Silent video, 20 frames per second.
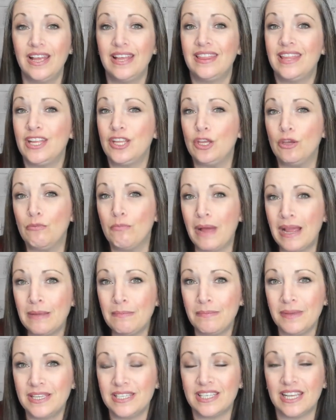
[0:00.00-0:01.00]
then you
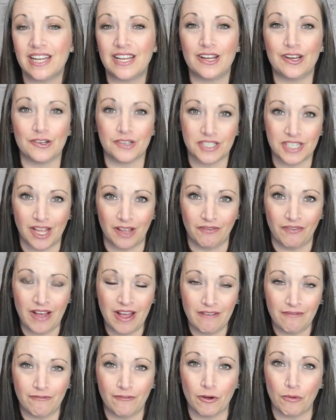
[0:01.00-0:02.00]
might be setting yourself
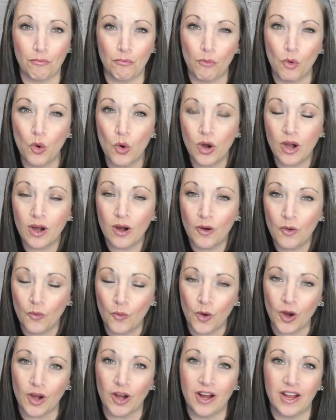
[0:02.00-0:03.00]
up for more
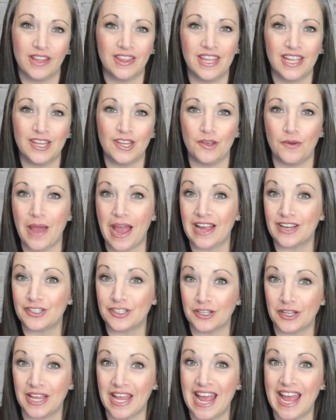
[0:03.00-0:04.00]
work than you
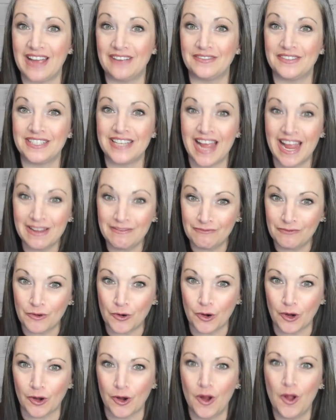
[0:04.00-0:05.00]
actually have time
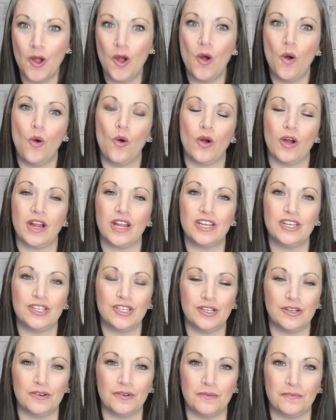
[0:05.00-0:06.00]
for or can
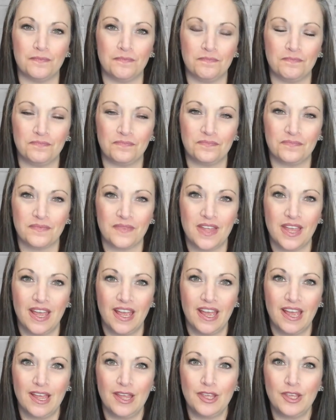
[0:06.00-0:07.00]
do.
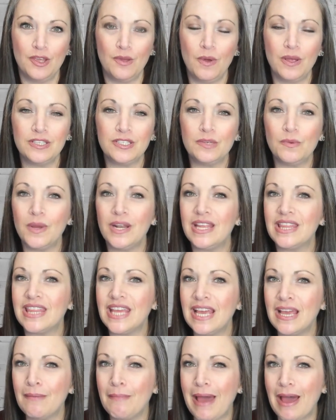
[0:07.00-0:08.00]
You also want to
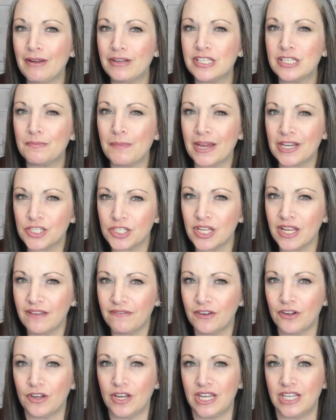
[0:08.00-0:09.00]
think about, especially if
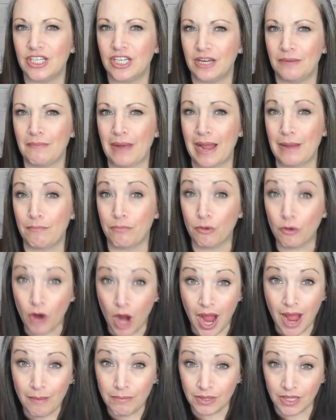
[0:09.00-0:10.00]
you're niching by
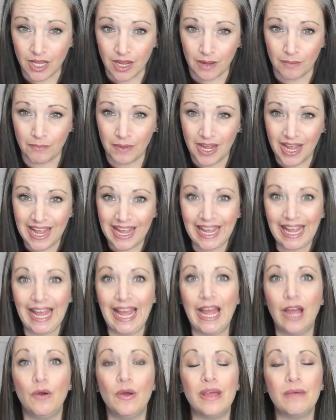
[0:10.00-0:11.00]
problem,
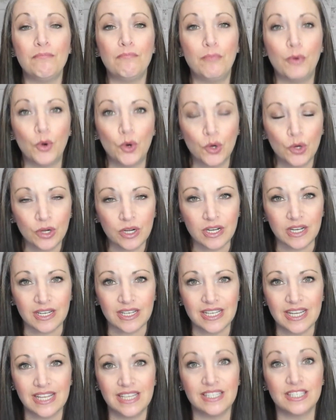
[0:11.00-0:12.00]
how
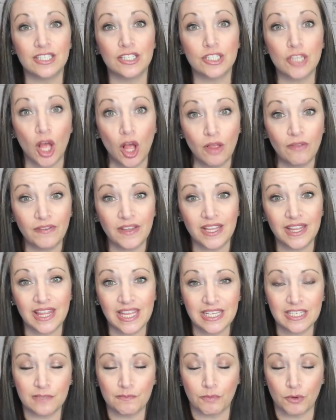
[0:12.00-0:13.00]
important is solving
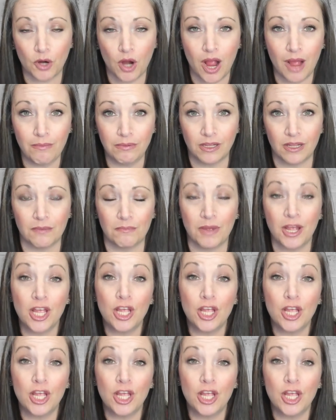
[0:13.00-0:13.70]
this problem